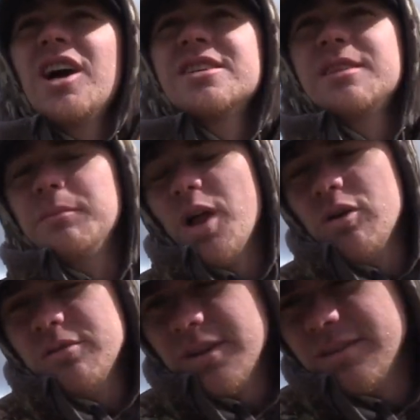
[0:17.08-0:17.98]
custom
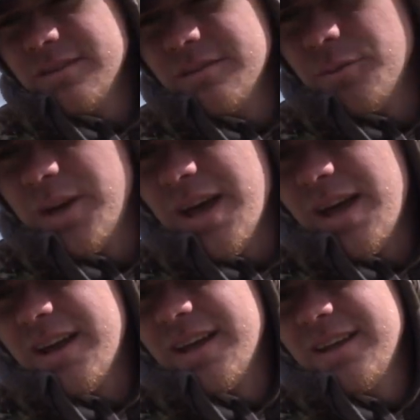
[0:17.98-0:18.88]
load. We
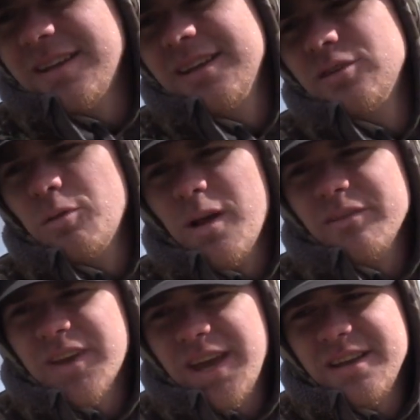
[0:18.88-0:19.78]
got a
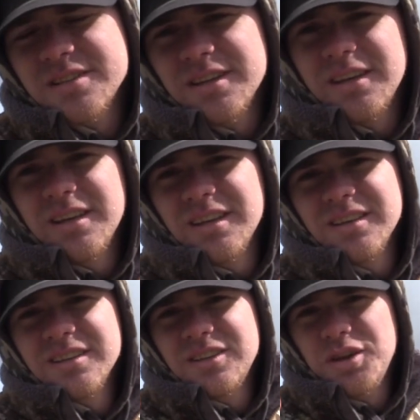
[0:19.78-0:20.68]
12 gauge,
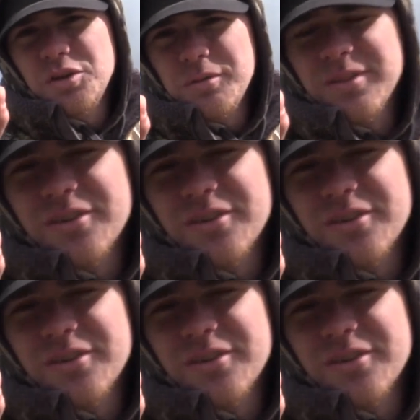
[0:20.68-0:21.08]
2